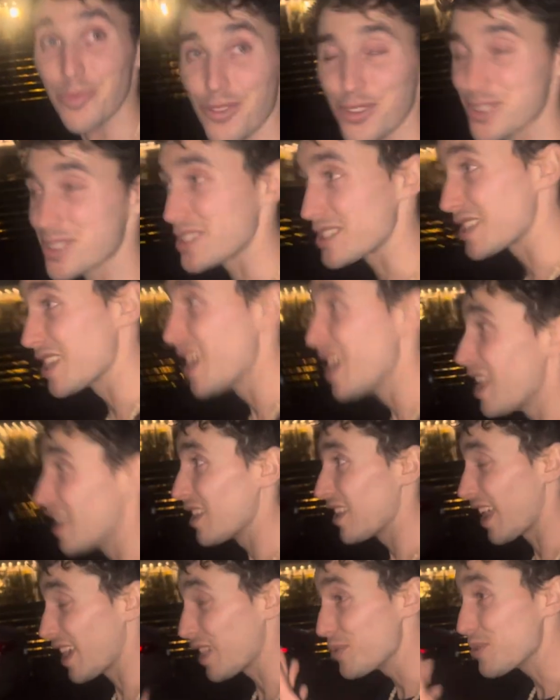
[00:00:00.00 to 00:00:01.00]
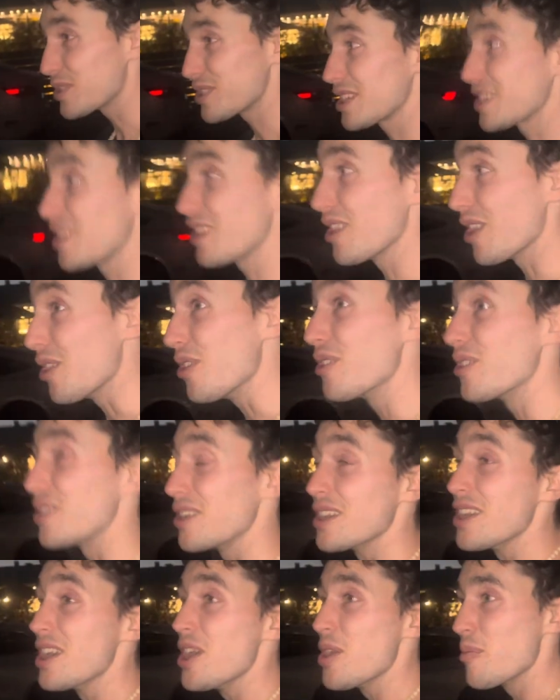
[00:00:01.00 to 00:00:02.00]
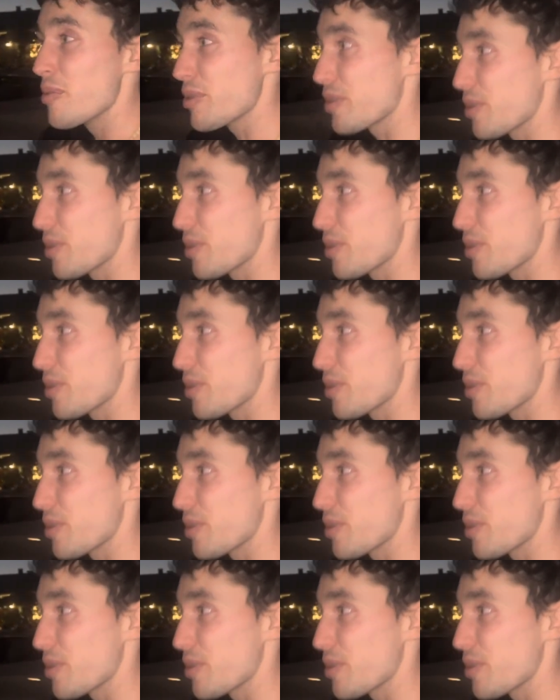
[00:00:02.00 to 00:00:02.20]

versus languishing alone with